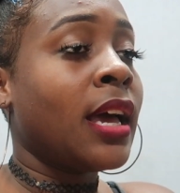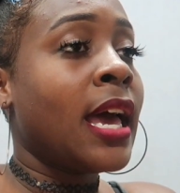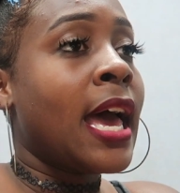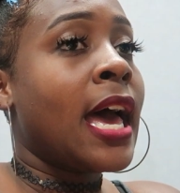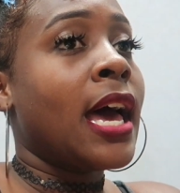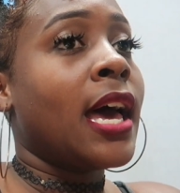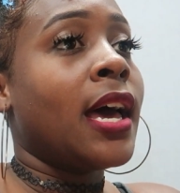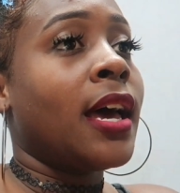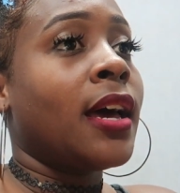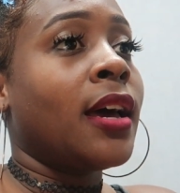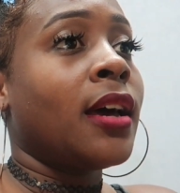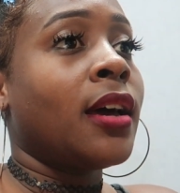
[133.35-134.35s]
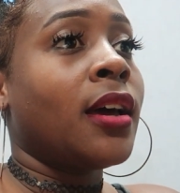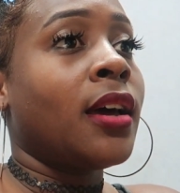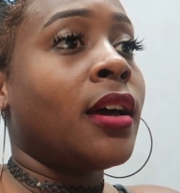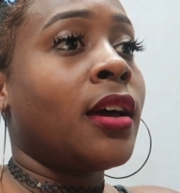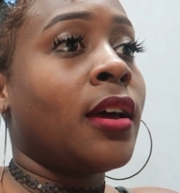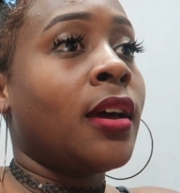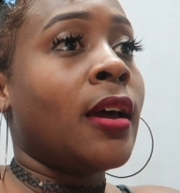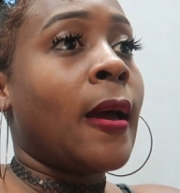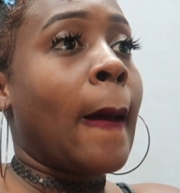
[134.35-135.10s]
Tell me a bit about that experience before you move on